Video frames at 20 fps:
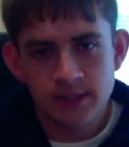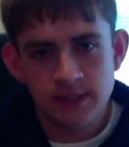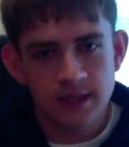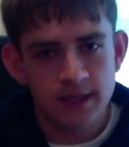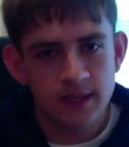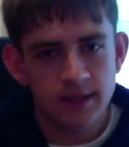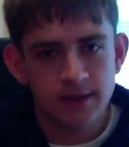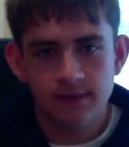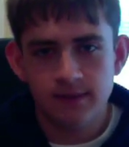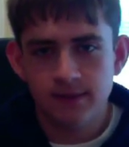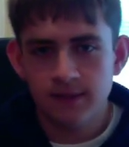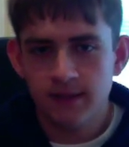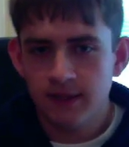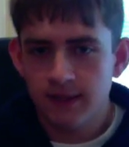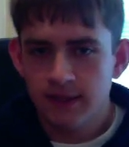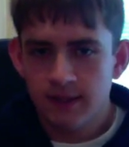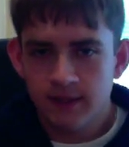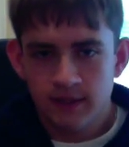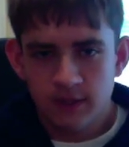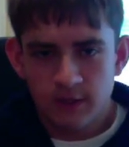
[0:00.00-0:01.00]
And
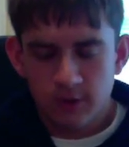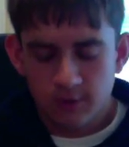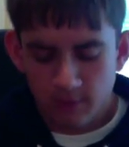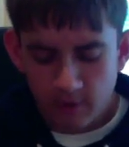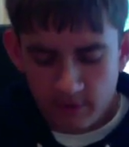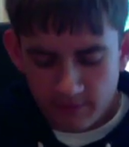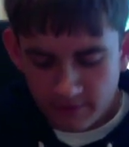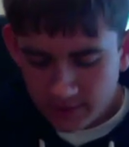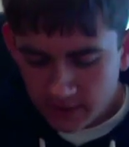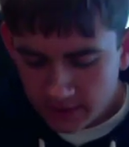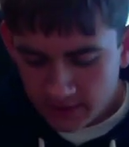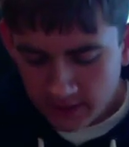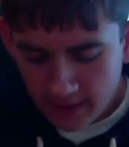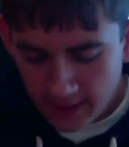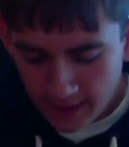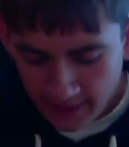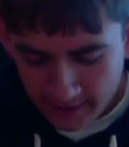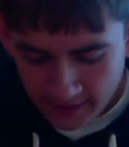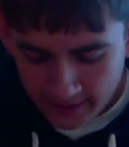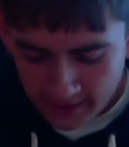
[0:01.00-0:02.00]
quite frankly,
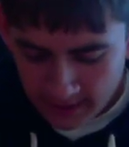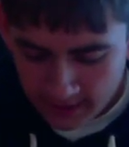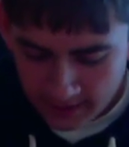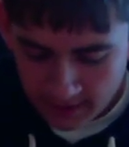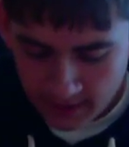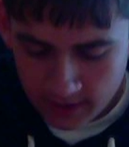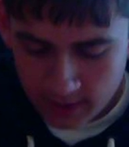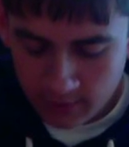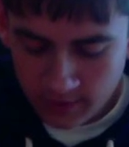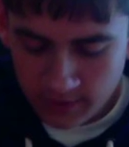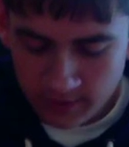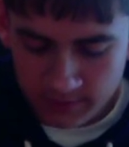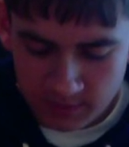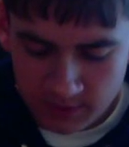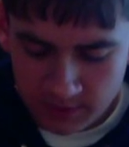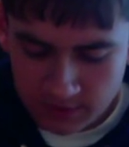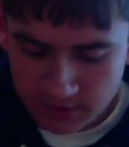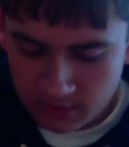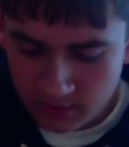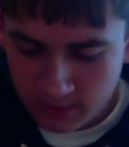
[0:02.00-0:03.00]
I can't get away from
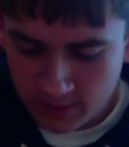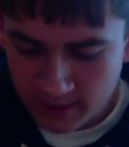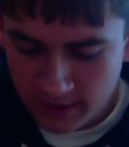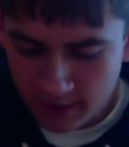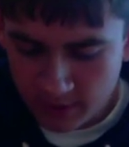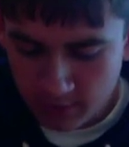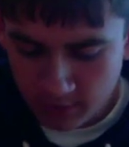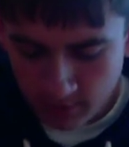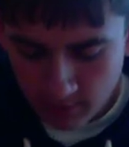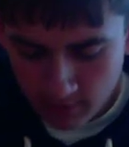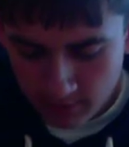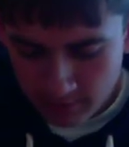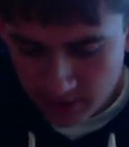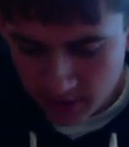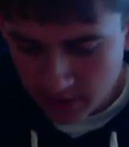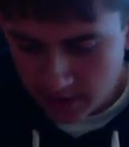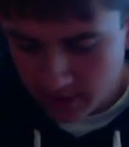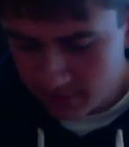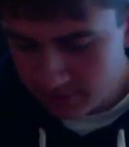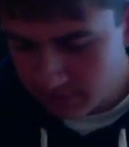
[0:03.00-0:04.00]
this no matter what pair
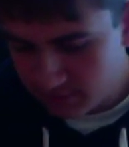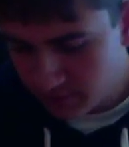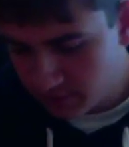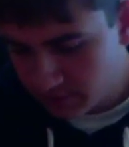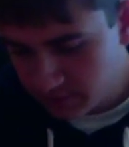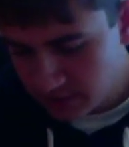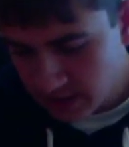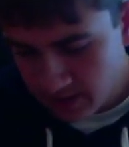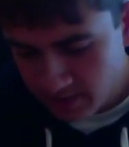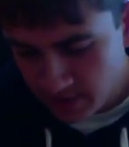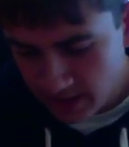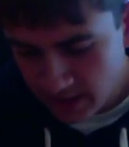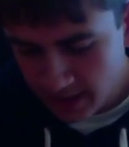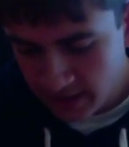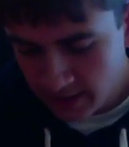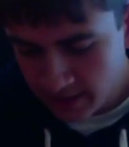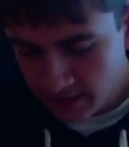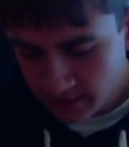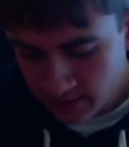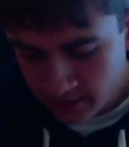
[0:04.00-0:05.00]
of headphones I
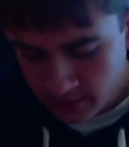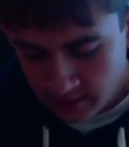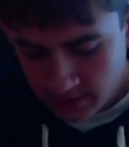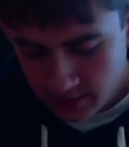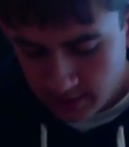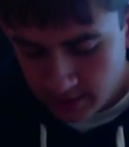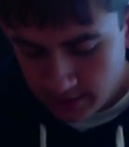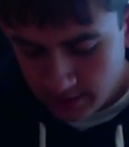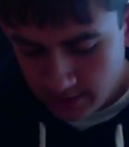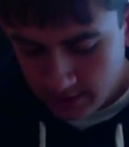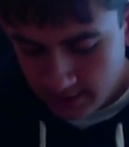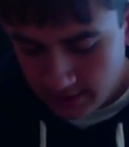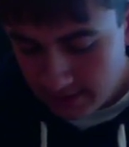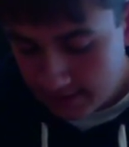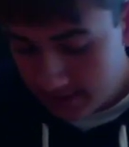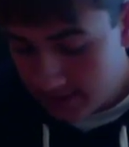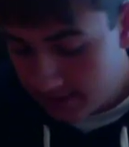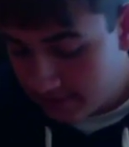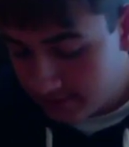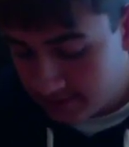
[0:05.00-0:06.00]
buy,
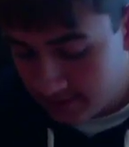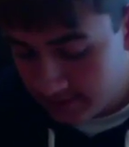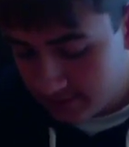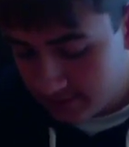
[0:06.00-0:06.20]
and